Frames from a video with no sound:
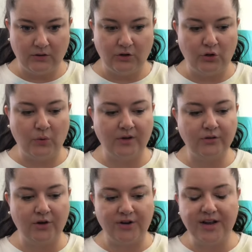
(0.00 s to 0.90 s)
You are
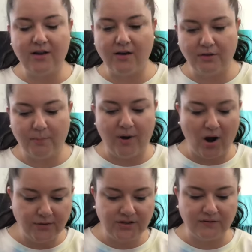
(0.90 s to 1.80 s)
learning other
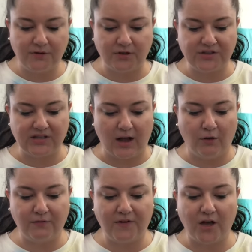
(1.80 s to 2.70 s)
parts of
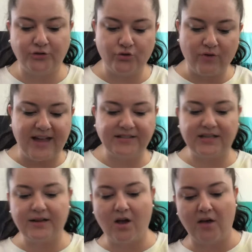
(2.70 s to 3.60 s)
yourself,
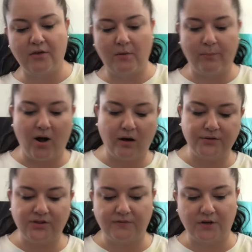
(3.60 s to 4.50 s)
addressing other
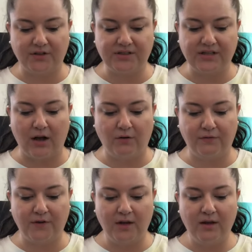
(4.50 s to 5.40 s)
parts of
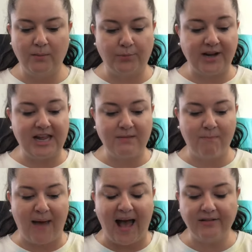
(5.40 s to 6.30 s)
yourself, bringing
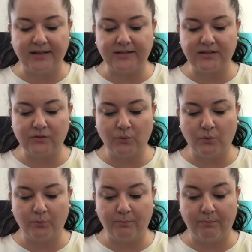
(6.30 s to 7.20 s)
balance
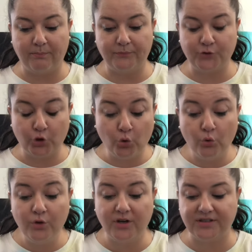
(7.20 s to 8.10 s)

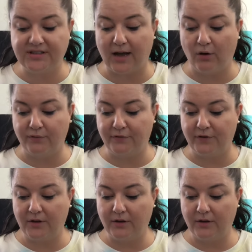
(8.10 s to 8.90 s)
to yourself.